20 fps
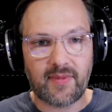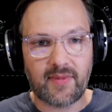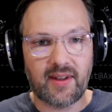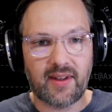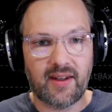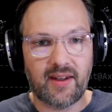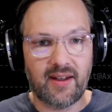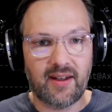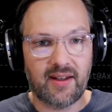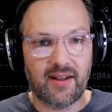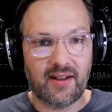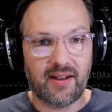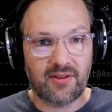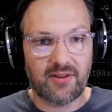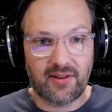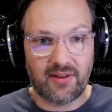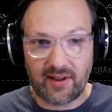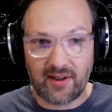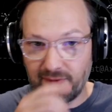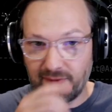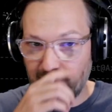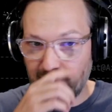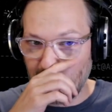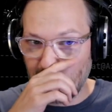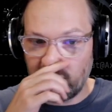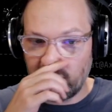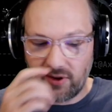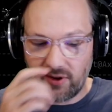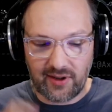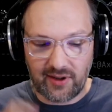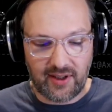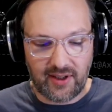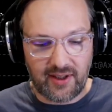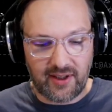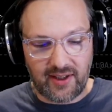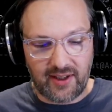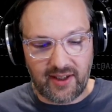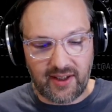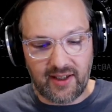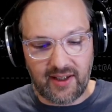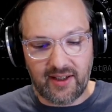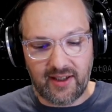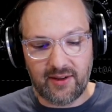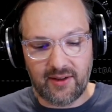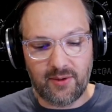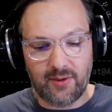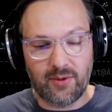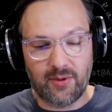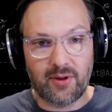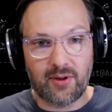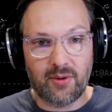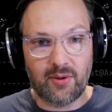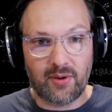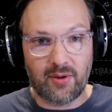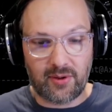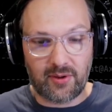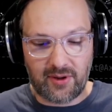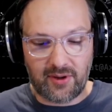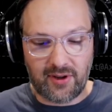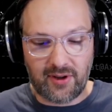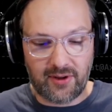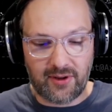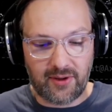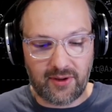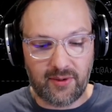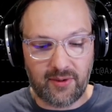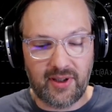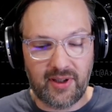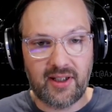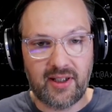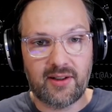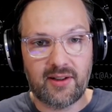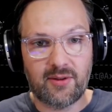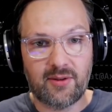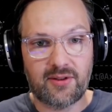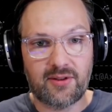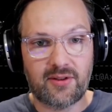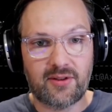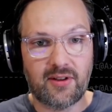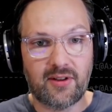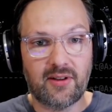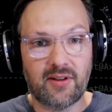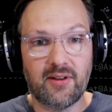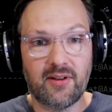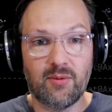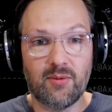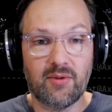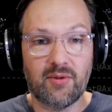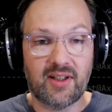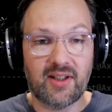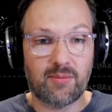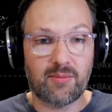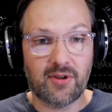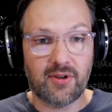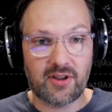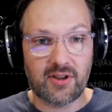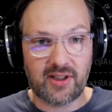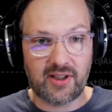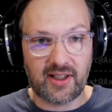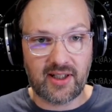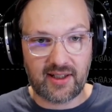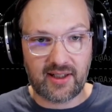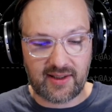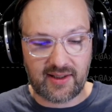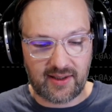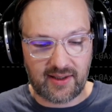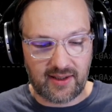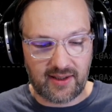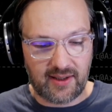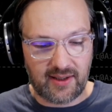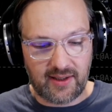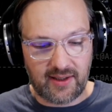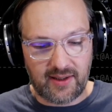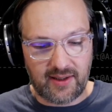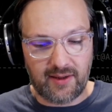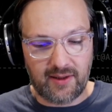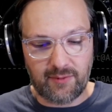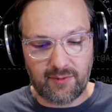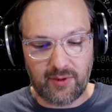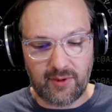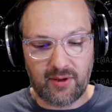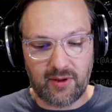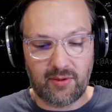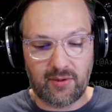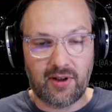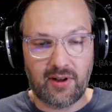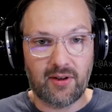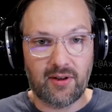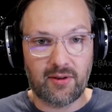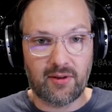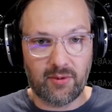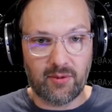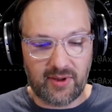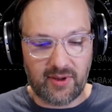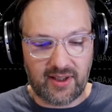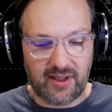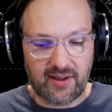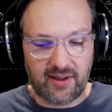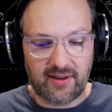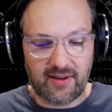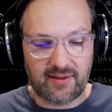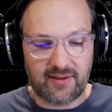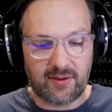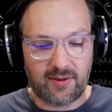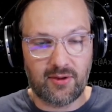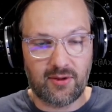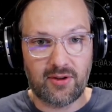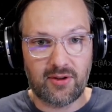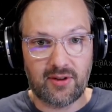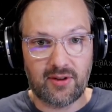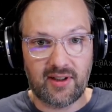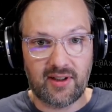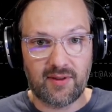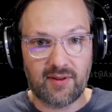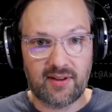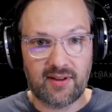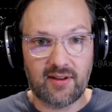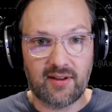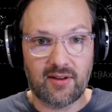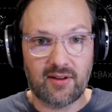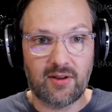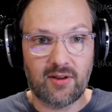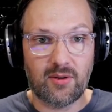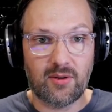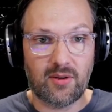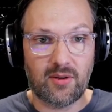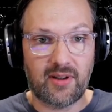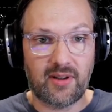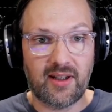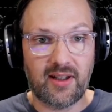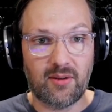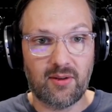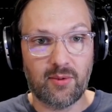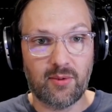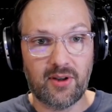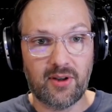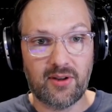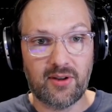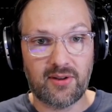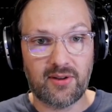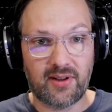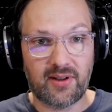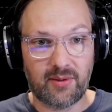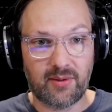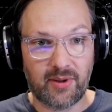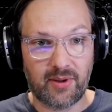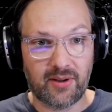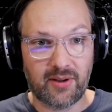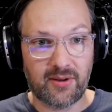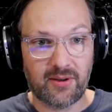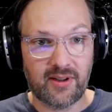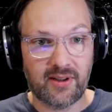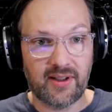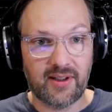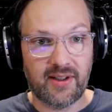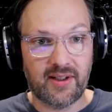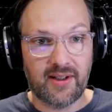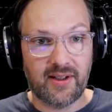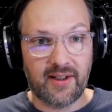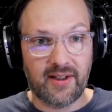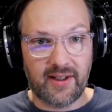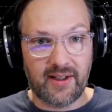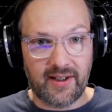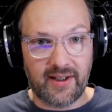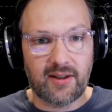and enter that folder and do the good old cargo init to start a new Rust project. If we do cargo run, this should give us the good old hello world. There we are. Uh,